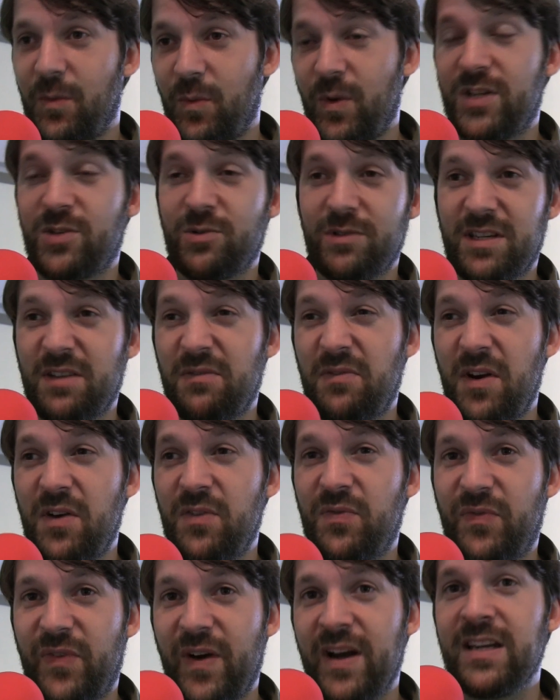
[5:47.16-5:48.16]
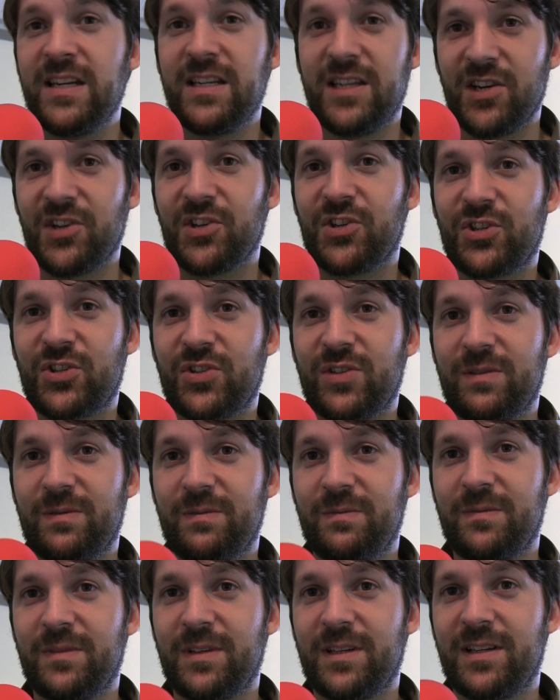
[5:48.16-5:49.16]
which was a very funny dish,
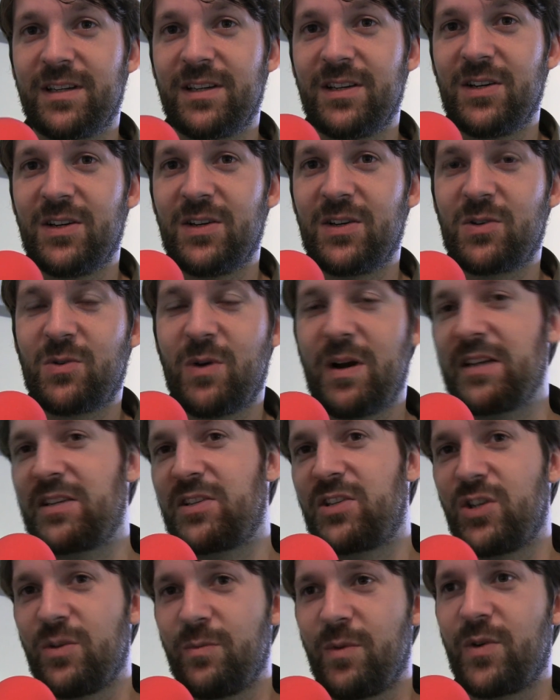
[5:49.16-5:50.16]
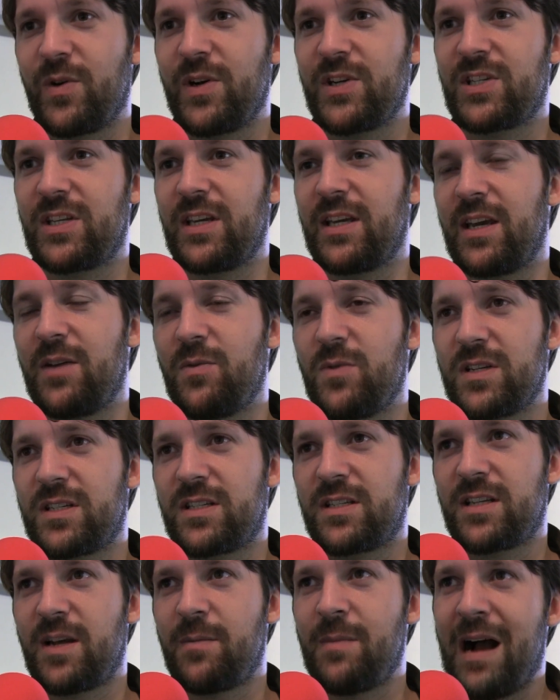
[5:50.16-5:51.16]
you know, quite humoristic. It
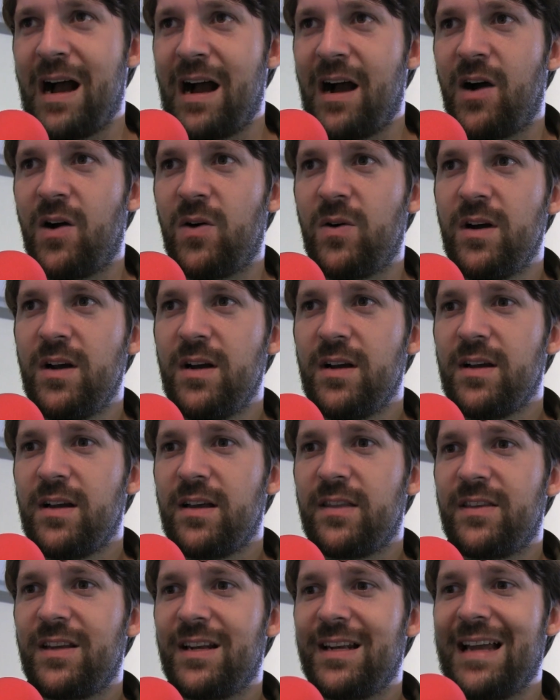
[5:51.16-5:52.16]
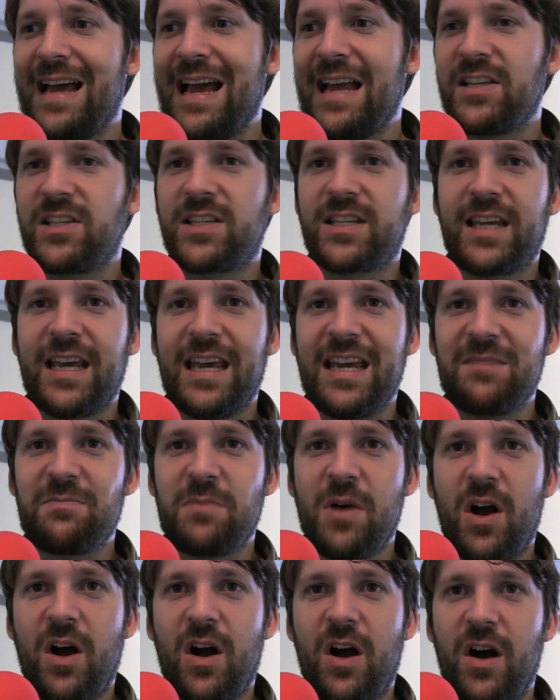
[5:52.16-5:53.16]
was somehow the
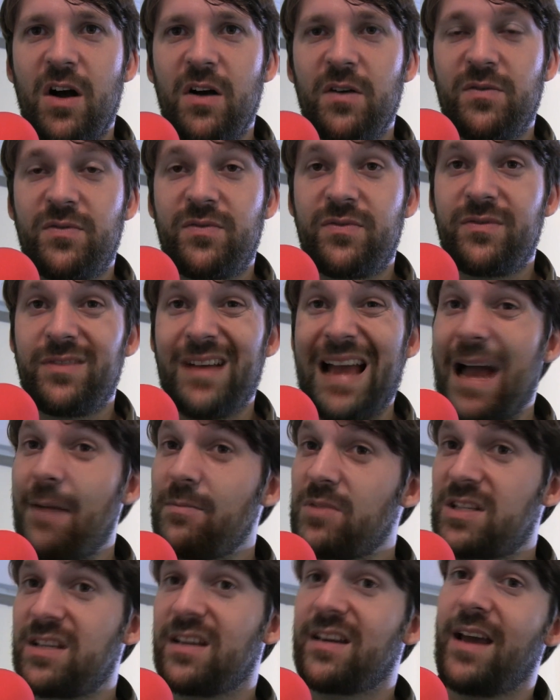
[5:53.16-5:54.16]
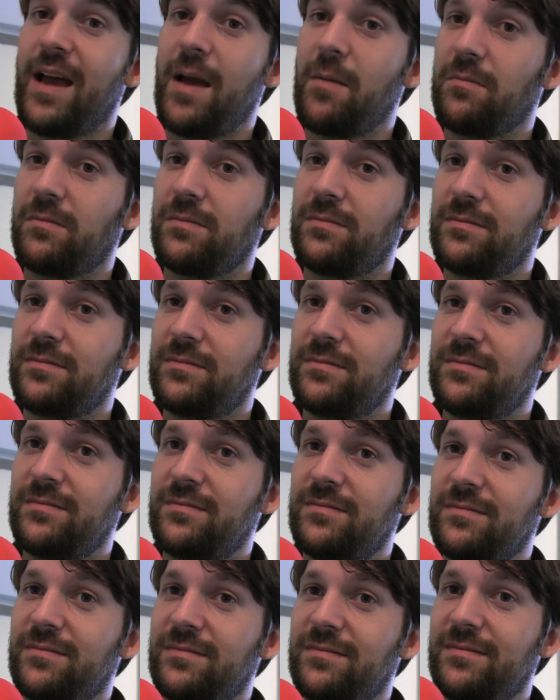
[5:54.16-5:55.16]
landscape of Amsterdam,
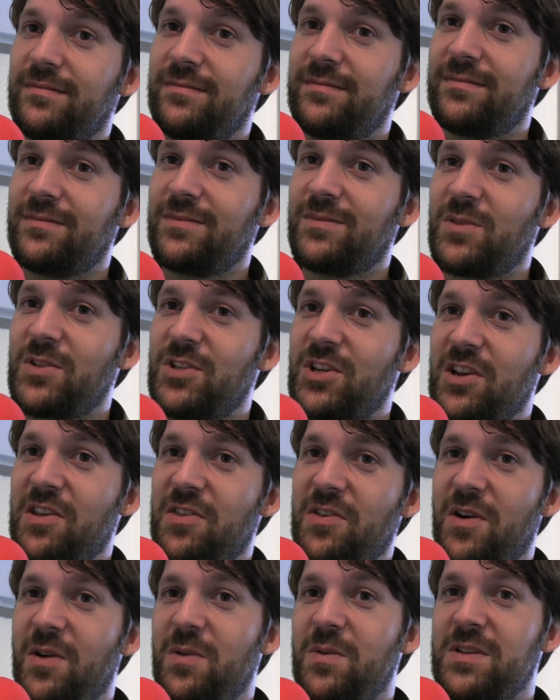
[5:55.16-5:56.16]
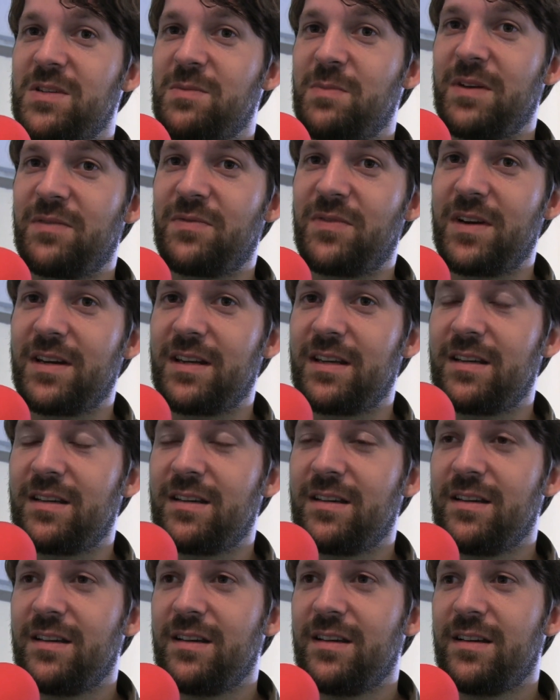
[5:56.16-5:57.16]
which I thought was a bit
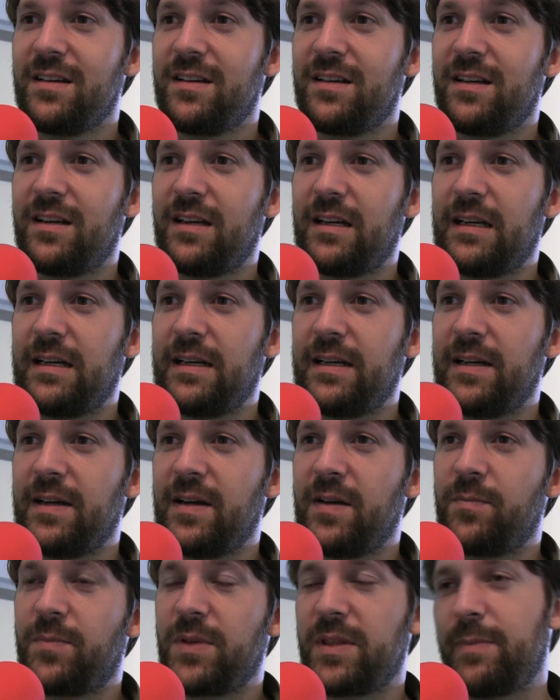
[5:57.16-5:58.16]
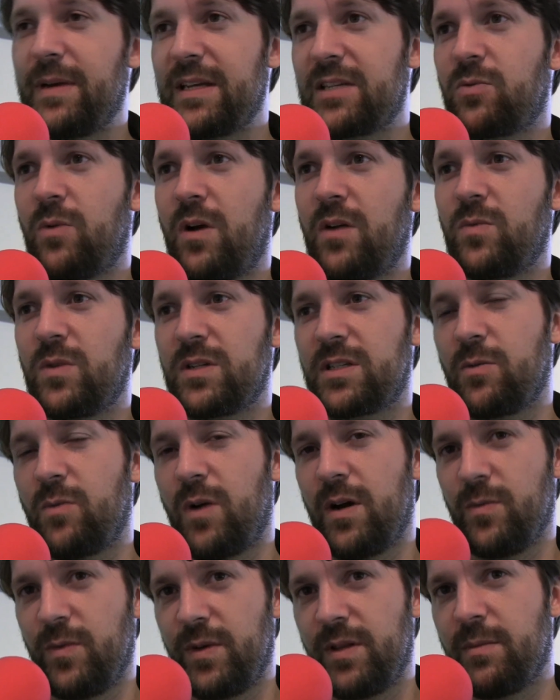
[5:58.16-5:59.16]
funny. But the best one was the
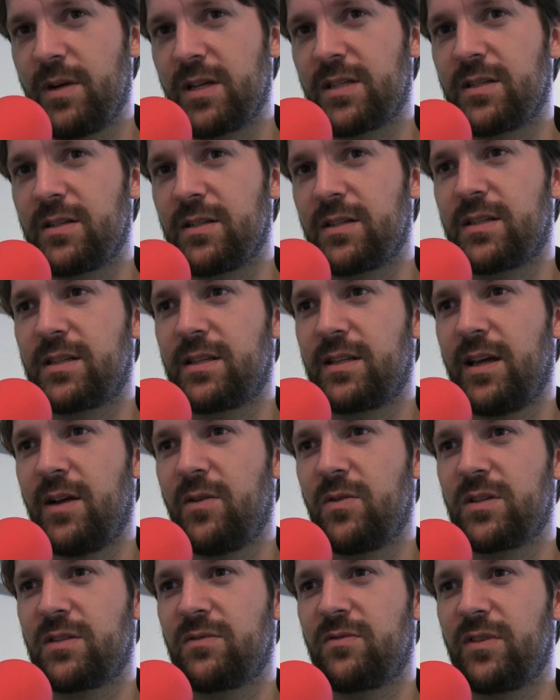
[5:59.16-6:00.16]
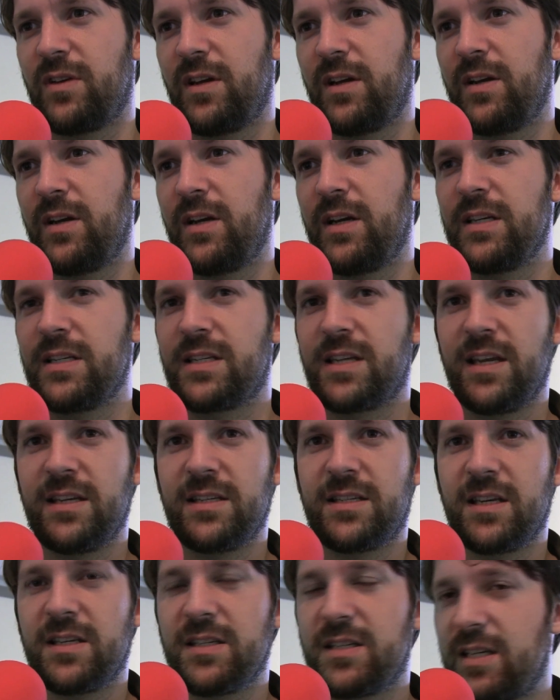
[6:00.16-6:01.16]
one with the mussels. That was very
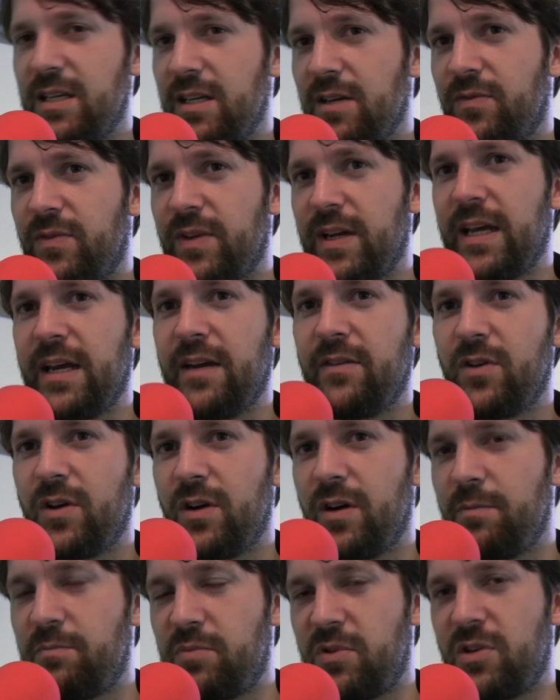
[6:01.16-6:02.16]
intensity of flavor,